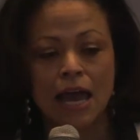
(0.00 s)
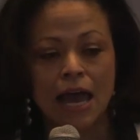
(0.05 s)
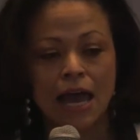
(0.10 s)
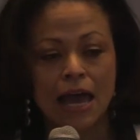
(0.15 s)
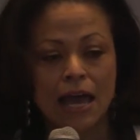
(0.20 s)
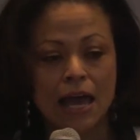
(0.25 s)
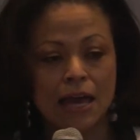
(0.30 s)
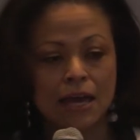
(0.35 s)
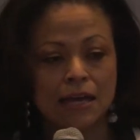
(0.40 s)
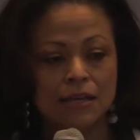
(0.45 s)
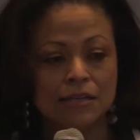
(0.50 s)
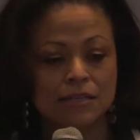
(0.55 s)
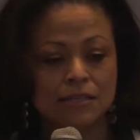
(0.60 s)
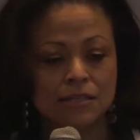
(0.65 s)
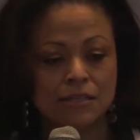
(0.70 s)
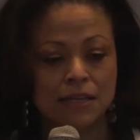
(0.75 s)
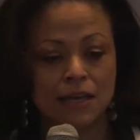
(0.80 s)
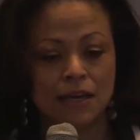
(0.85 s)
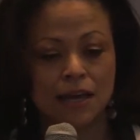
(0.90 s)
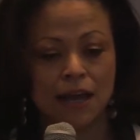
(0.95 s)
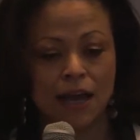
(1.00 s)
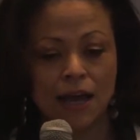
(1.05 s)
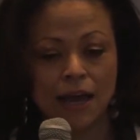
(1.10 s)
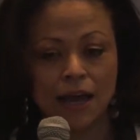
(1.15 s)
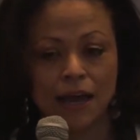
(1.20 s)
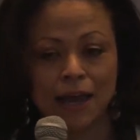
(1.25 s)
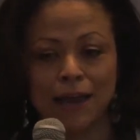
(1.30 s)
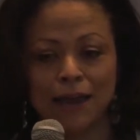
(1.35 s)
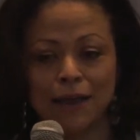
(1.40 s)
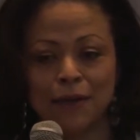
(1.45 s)
And
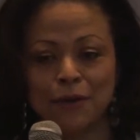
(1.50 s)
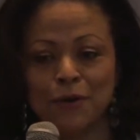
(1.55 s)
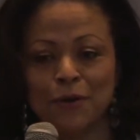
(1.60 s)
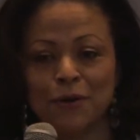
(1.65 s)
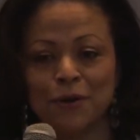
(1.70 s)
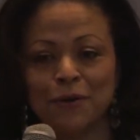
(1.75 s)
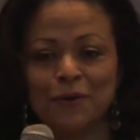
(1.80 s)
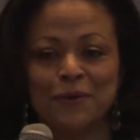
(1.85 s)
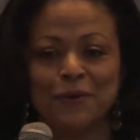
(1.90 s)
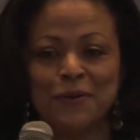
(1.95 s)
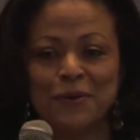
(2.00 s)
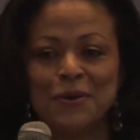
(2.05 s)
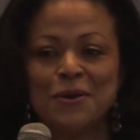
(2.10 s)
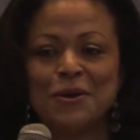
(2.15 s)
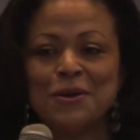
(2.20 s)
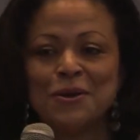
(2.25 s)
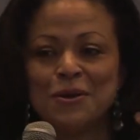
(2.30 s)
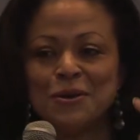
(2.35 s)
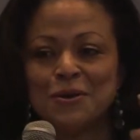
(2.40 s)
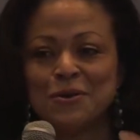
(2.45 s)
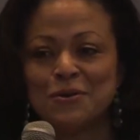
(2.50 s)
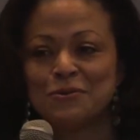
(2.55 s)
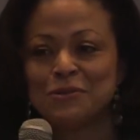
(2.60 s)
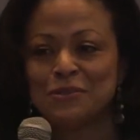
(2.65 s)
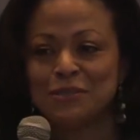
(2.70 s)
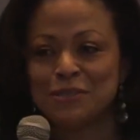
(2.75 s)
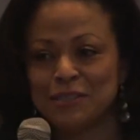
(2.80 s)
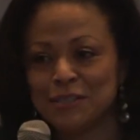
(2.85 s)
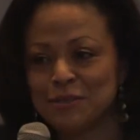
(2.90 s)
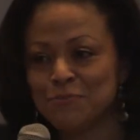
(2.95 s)
I
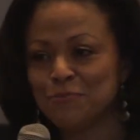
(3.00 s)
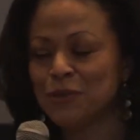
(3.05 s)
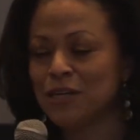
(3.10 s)
didn't